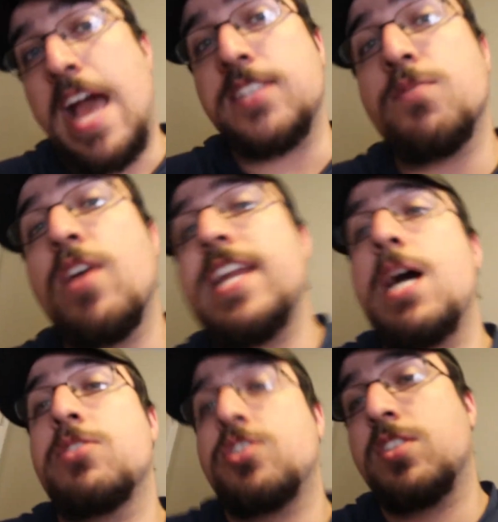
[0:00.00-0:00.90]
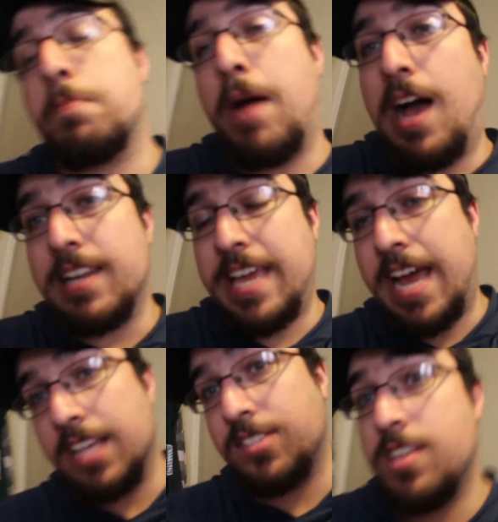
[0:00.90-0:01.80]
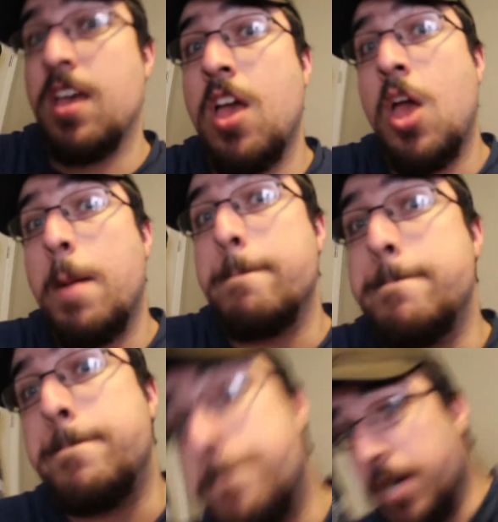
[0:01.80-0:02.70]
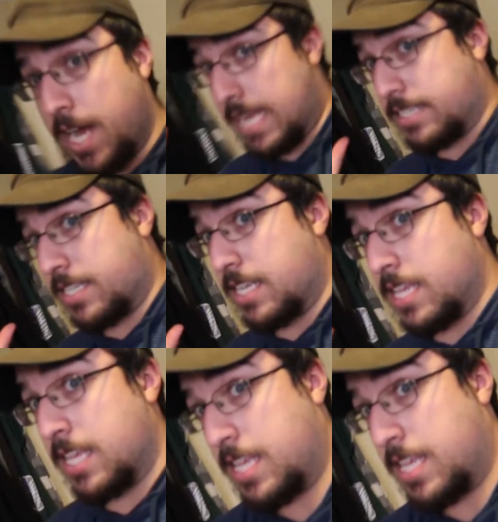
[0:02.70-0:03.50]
As of right now, it's just a podcast. But,